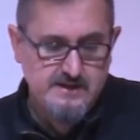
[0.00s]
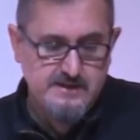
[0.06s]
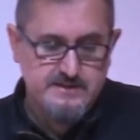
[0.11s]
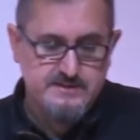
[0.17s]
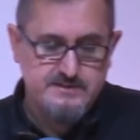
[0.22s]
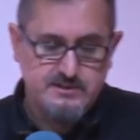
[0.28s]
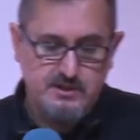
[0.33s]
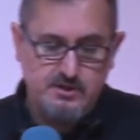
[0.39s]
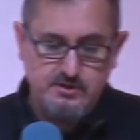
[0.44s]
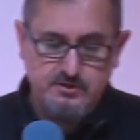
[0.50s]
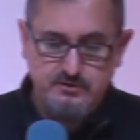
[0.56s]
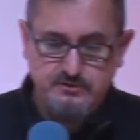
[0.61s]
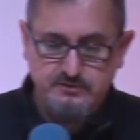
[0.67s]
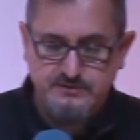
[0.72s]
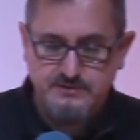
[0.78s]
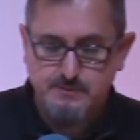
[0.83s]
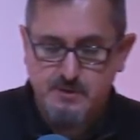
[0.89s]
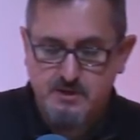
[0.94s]
So
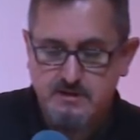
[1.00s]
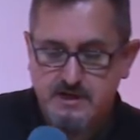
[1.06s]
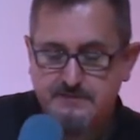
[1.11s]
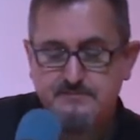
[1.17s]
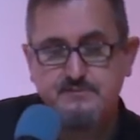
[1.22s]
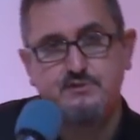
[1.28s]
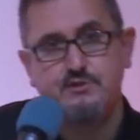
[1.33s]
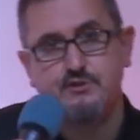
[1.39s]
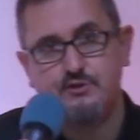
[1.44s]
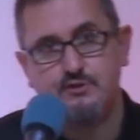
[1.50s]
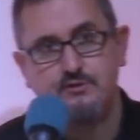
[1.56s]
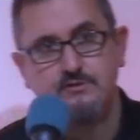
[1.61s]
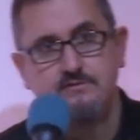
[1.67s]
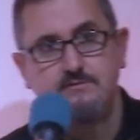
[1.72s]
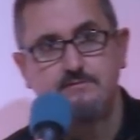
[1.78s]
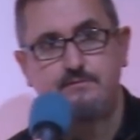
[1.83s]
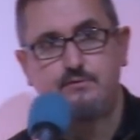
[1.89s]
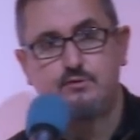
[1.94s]
tomorrow
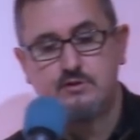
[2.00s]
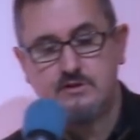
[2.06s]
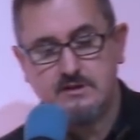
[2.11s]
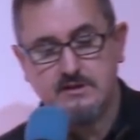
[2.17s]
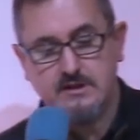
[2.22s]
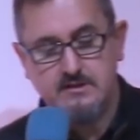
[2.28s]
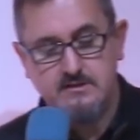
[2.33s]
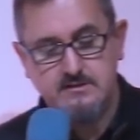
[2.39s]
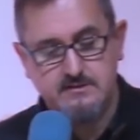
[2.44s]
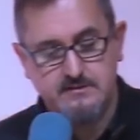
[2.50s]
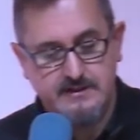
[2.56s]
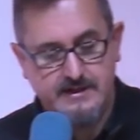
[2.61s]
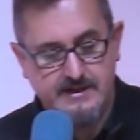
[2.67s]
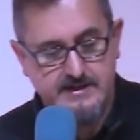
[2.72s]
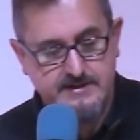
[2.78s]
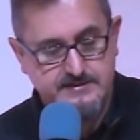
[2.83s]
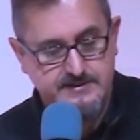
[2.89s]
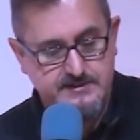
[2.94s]
afternoon, 4 o'clock,
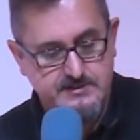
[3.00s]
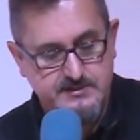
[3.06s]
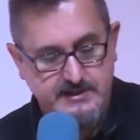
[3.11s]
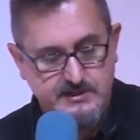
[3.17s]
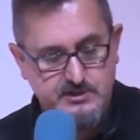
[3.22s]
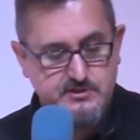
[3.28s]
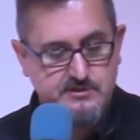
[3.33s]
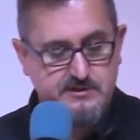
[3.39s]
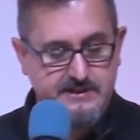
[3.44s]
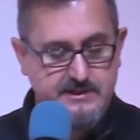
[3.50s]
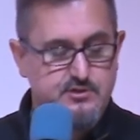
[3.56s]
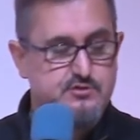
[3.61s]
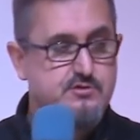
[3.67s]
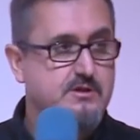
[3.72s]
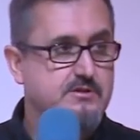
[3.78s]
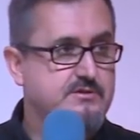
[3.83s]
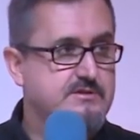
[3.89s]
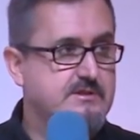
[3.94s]
uh, is a session,
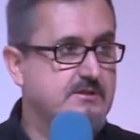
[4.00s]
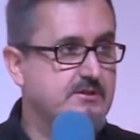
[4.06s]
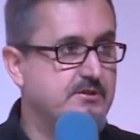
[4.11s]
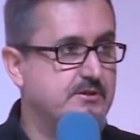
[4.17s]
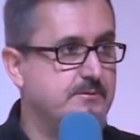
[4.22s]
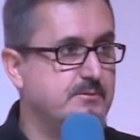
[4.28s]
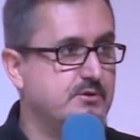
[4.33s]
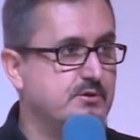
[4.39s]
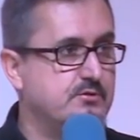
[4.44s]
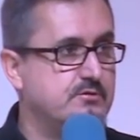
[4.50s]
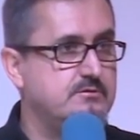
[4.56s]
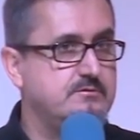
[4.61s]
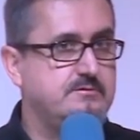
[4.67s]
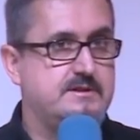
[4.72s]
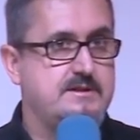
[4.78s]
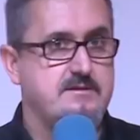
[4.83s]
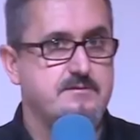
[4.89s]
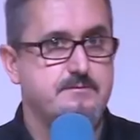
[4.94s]
Intro to Learn Moodle,
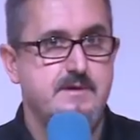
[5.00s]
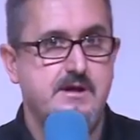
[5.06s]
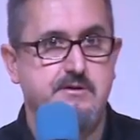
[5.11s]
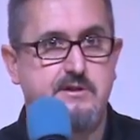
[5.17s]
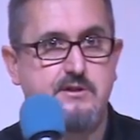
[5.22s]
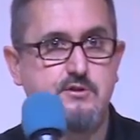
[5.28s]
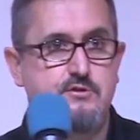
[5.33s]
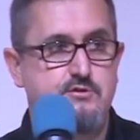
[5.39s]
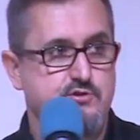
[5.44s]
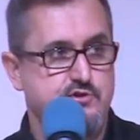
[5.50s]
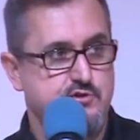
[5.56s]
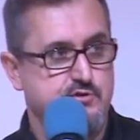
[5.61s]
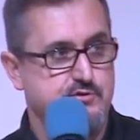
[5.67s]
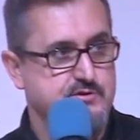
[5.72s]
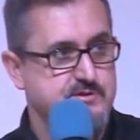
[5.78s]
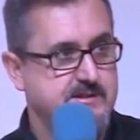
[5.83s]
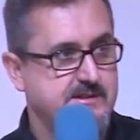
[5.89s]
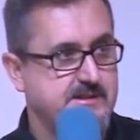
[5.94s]
with Mary Cooch,
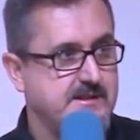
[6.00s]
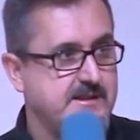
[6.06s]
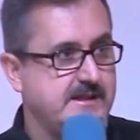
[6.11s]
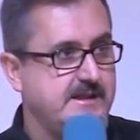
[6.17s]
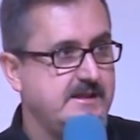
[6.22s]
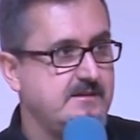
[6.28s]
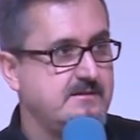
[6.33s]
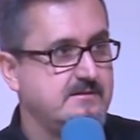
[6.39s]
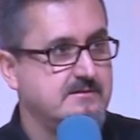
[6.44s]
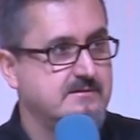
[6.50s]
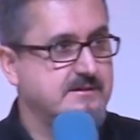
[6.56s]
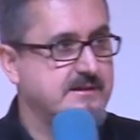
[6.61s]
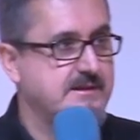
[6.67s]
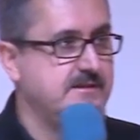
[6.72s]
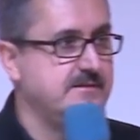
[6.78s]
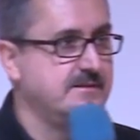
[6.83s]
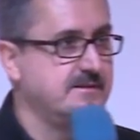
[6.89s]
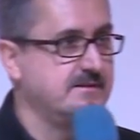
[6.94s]
who's sitting here
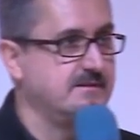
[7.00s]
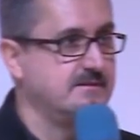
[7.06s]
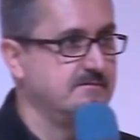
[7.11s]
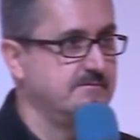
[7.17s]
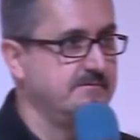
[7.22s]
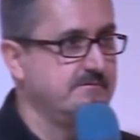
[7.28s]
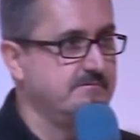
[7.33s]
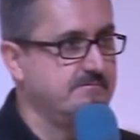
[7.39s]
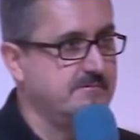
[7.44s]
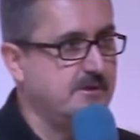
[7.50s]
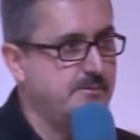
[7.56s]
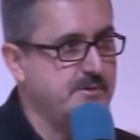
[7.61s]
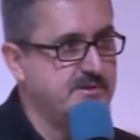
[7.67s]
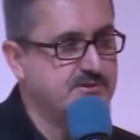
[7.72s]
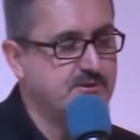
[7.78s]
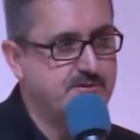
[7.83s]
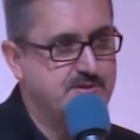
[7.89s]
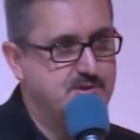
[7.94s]
in the
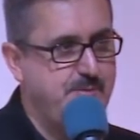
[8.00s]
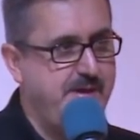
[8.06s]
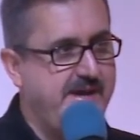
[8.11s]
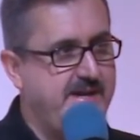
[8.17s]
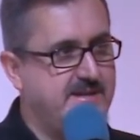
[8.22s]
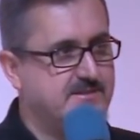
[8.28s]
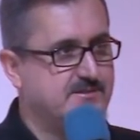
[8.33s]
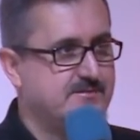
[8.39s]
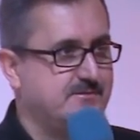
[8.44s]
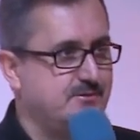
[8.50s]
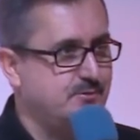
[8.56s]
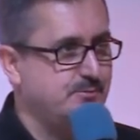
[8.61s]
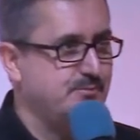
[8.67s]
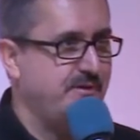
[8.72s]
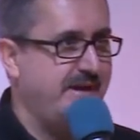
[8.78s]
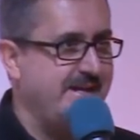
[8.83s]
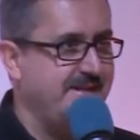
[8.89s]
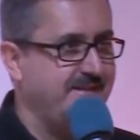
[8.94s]
almost orange pants. Good
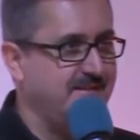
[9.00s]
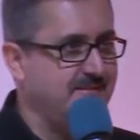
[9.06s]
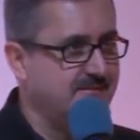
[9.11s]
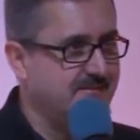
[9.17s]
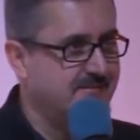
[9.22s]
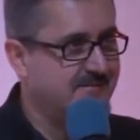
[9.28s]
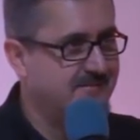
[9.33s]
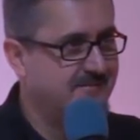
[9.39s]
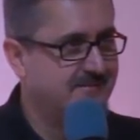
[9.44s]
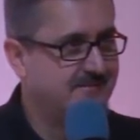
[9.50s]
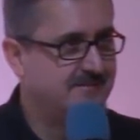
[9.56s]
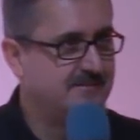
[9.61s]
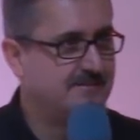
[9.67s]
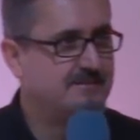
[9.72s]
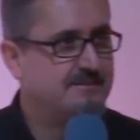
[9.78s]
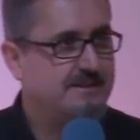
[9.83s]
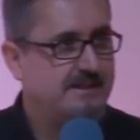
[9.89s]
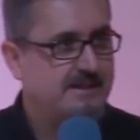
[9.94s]
branding.
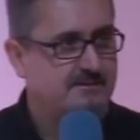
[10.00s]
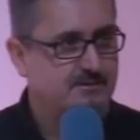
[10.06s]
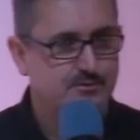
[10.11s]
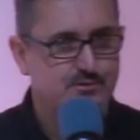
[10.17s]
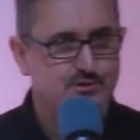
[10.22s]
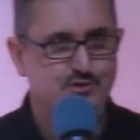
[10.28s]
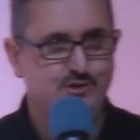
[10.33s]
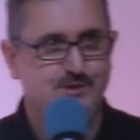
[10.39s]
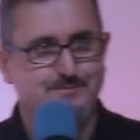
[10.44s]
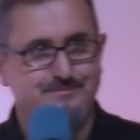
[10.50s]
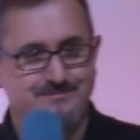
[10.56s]
Yeah, good job.